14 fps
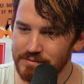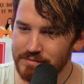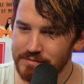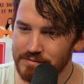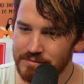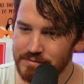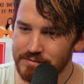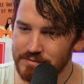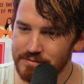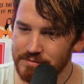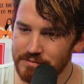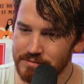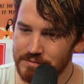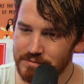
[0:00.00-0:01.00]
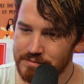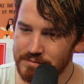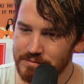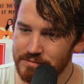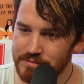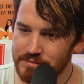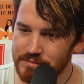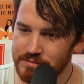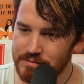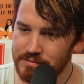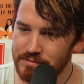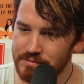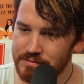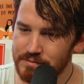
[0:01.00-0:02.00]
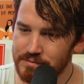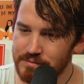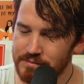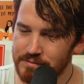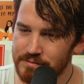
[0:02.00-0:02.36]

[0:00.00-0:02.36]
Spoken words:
No words are spoken by the person on screen.